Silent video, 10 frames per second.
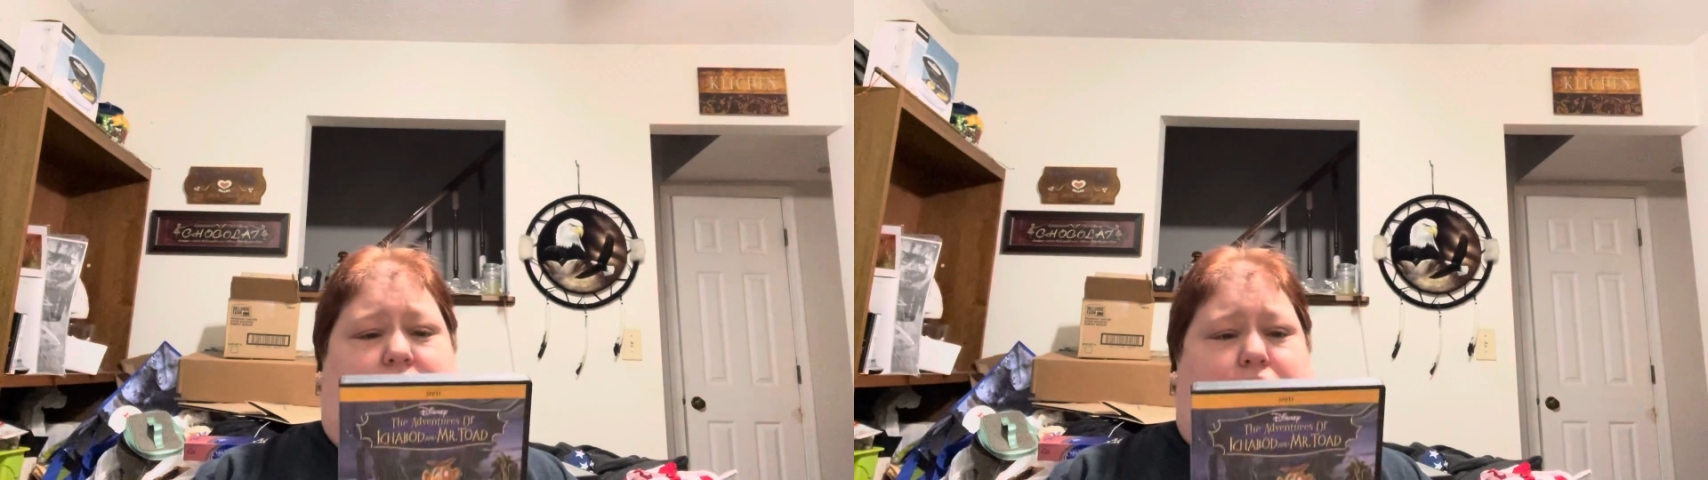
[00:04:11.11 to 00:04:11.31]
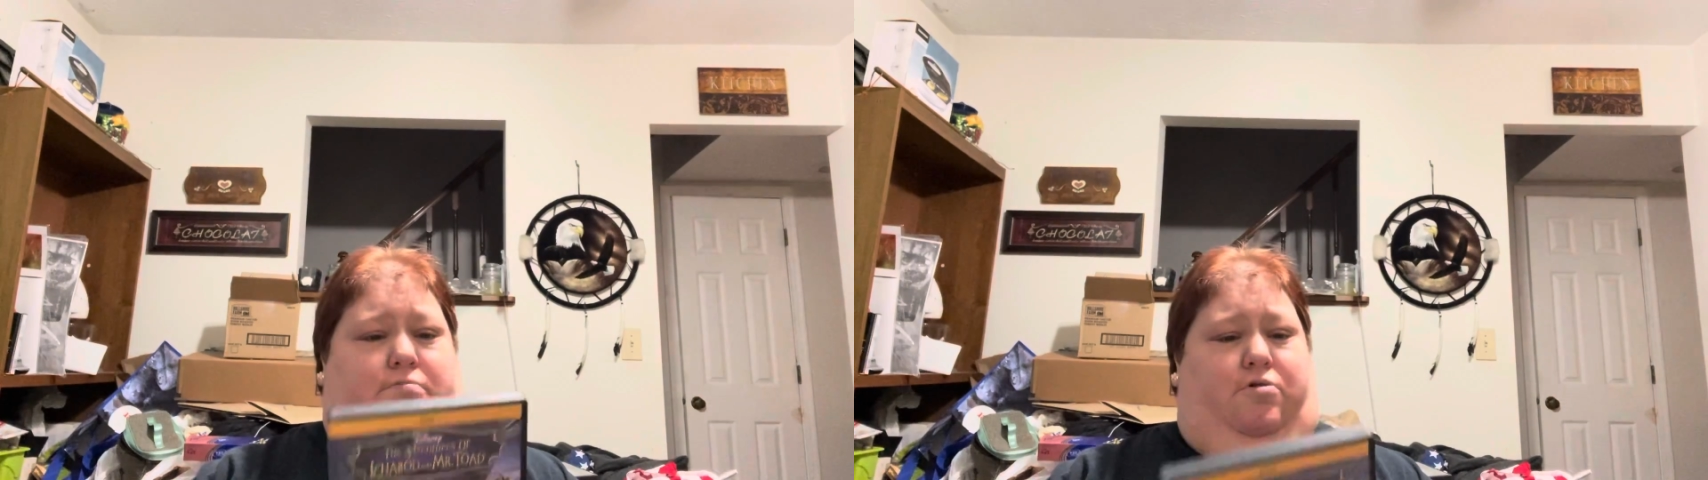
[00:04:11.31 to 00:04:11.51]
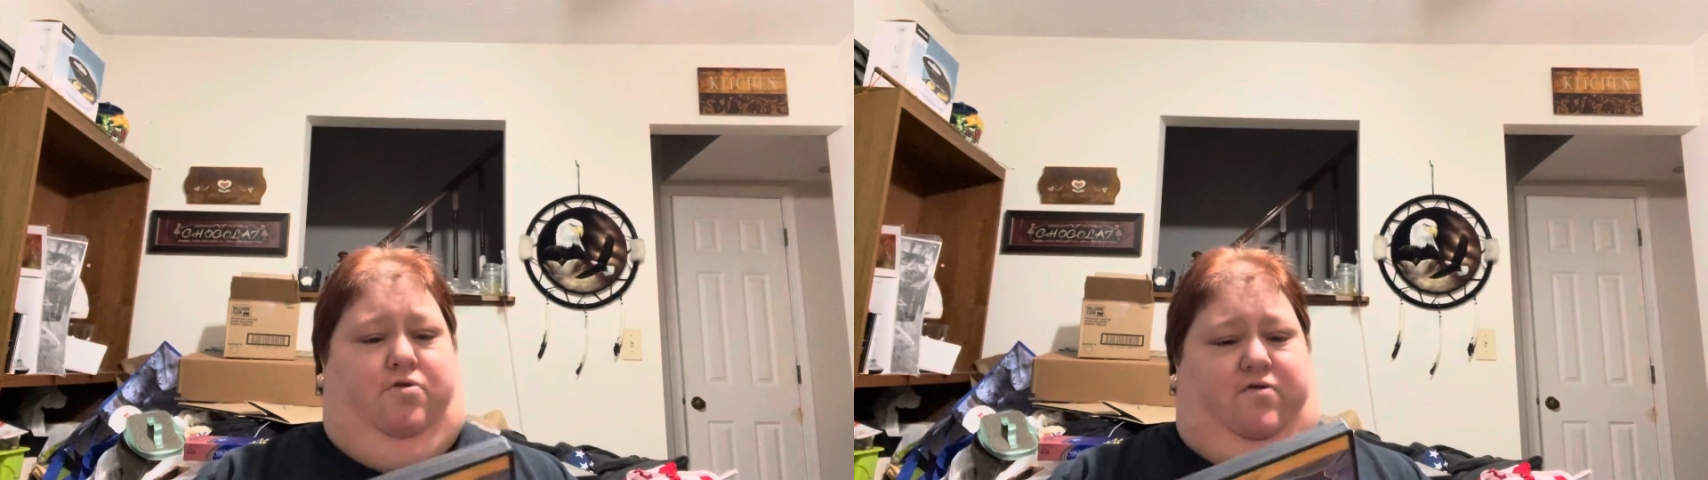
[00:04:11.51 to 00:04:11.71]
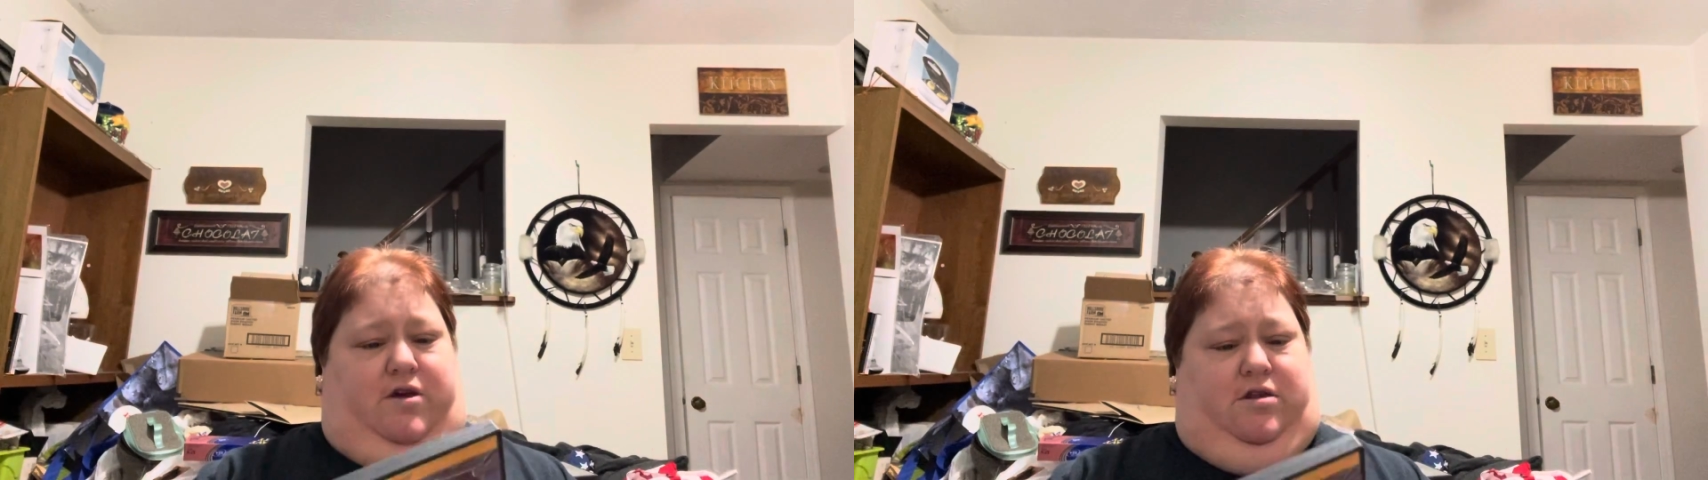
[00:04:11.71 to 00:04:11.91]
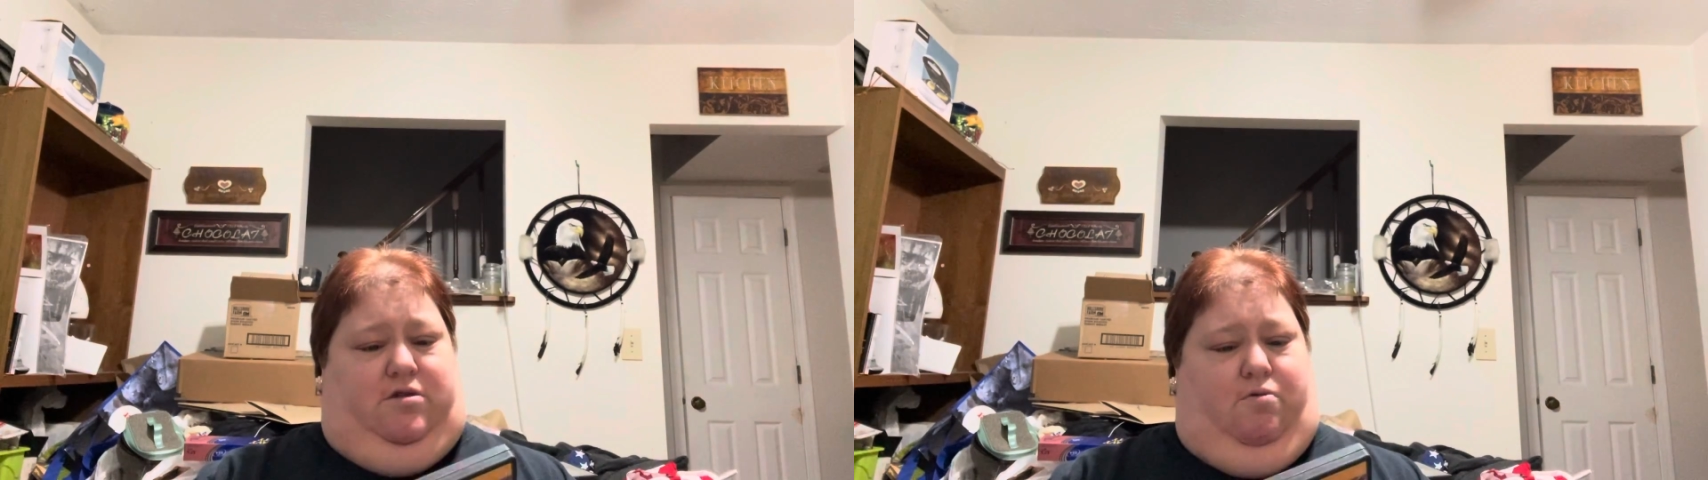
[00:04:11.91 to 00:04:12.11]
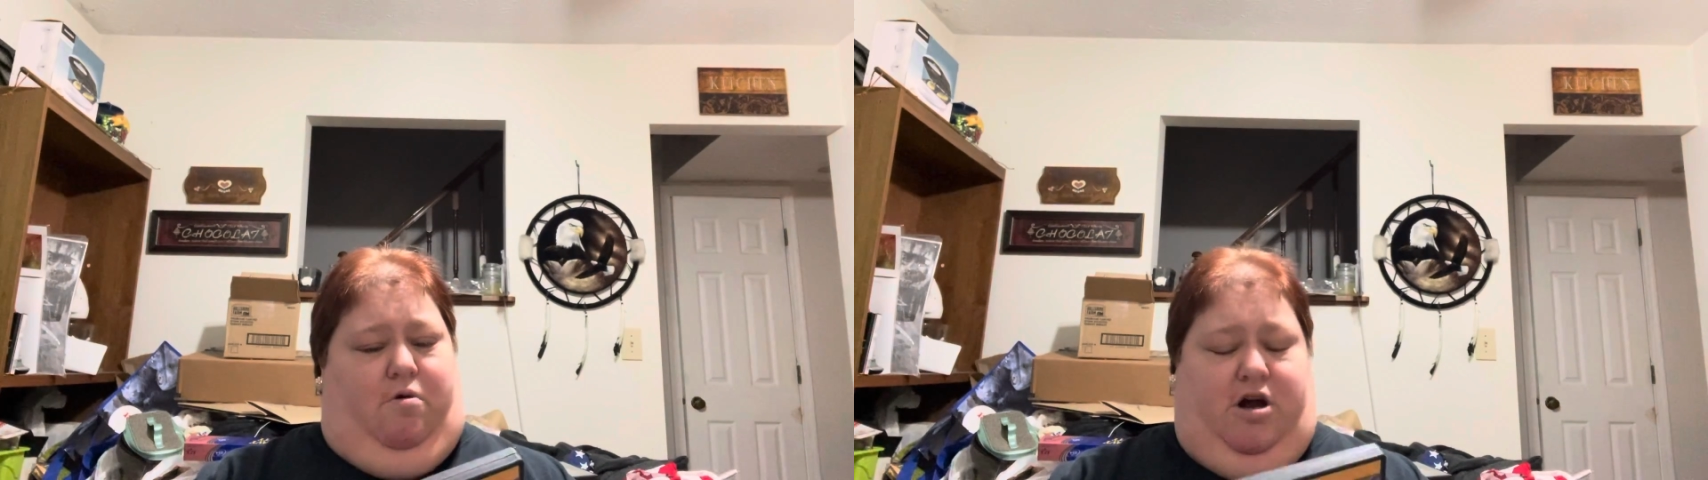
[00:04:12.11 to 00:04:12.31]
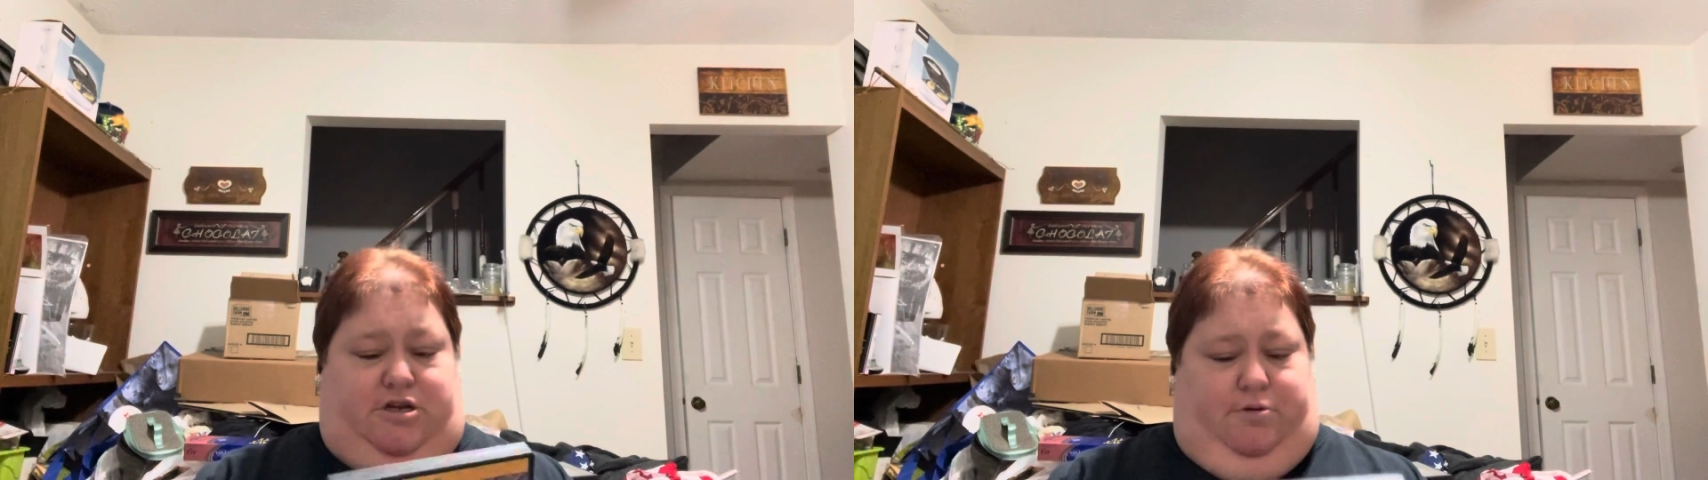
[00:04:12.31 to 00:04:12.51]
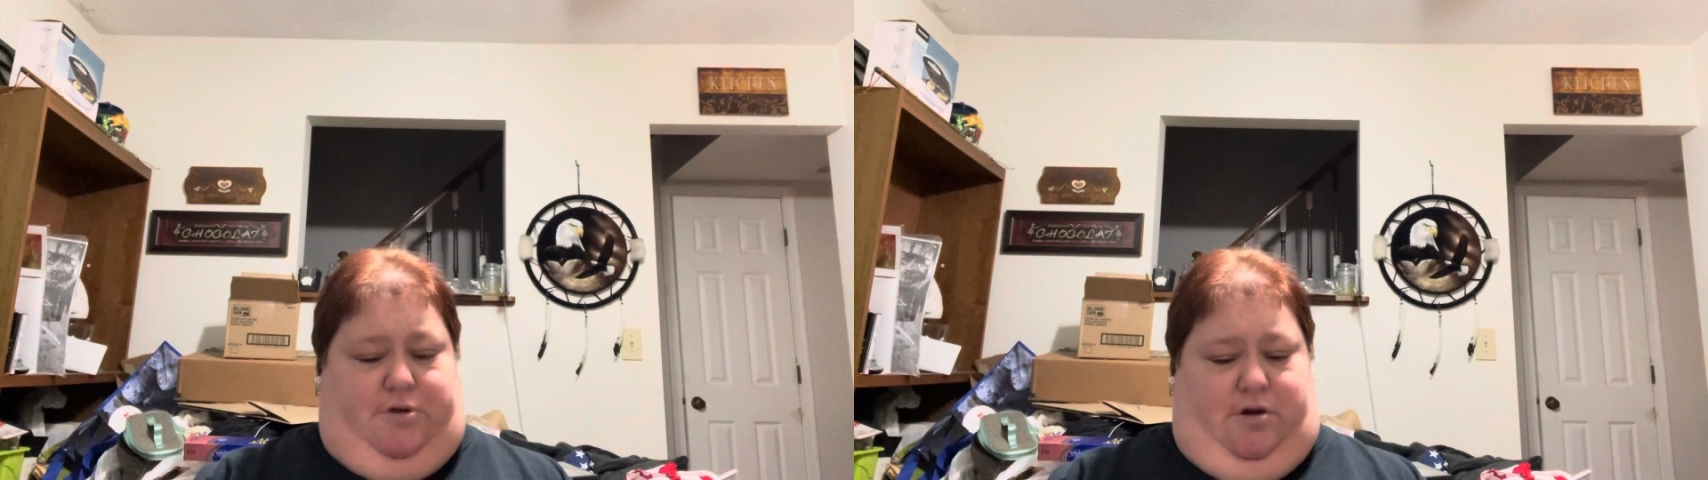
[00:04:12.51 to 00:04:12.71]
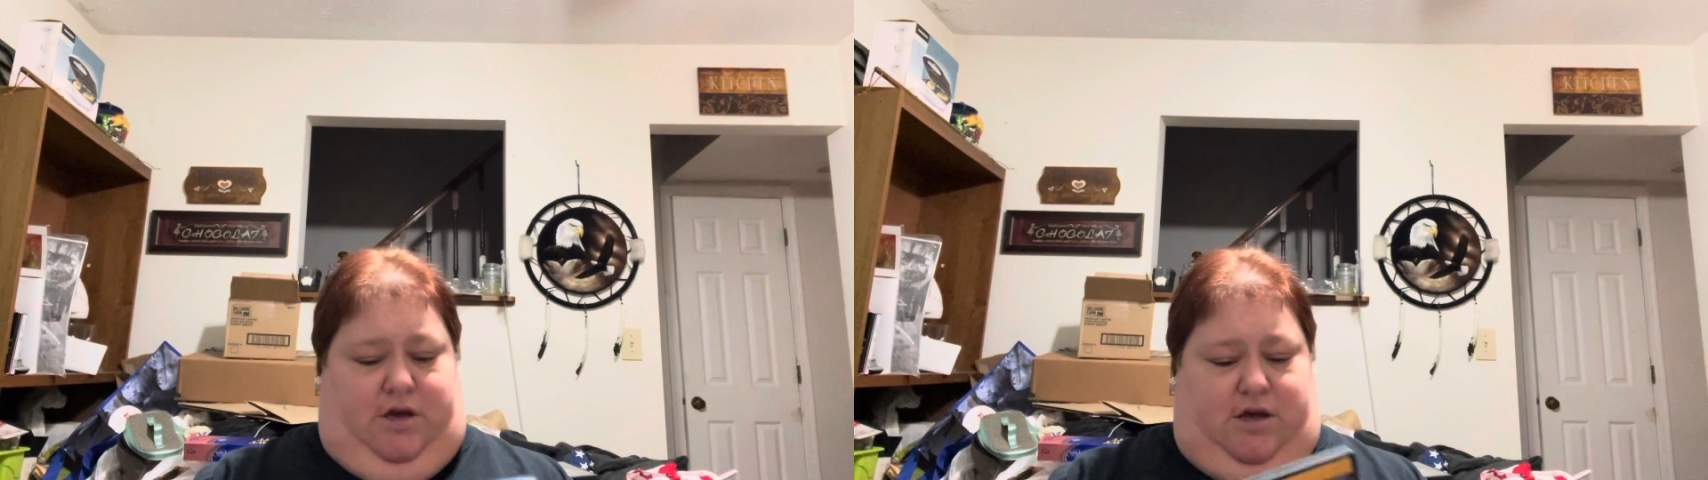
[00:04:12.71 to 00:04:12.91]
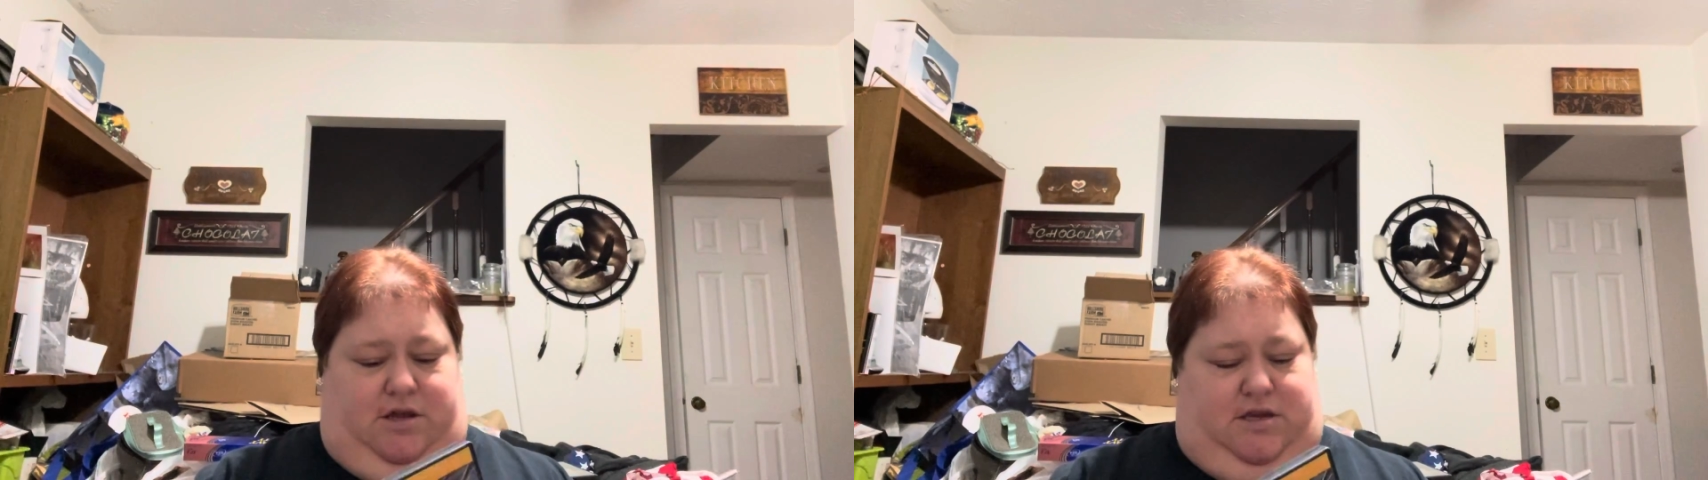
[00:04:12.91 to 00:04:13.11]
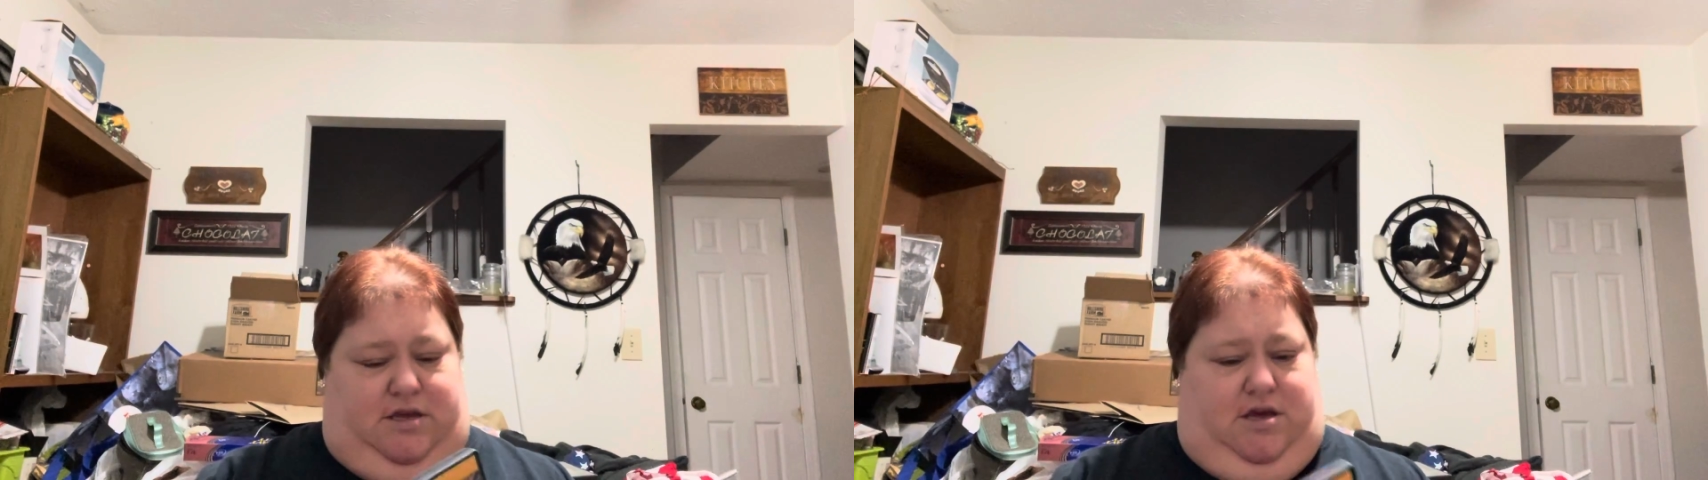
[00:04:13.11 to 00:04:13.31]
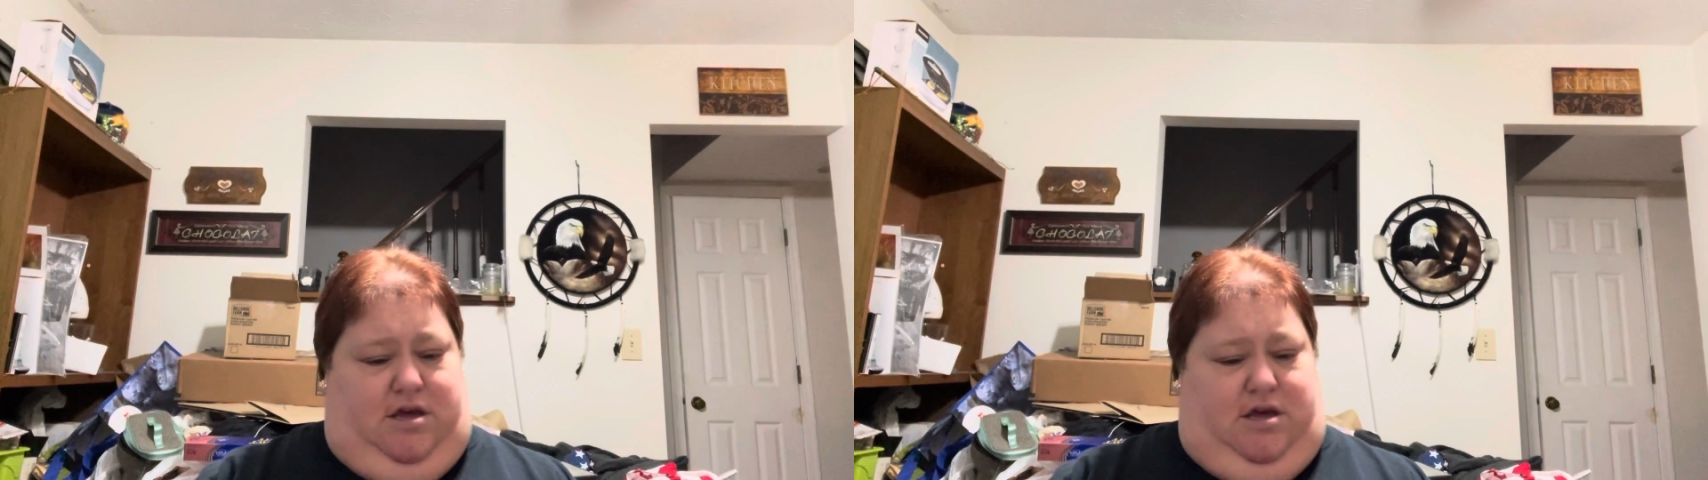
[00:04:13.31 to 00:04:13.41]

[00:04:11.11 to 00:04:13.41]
movie to watch with your kids.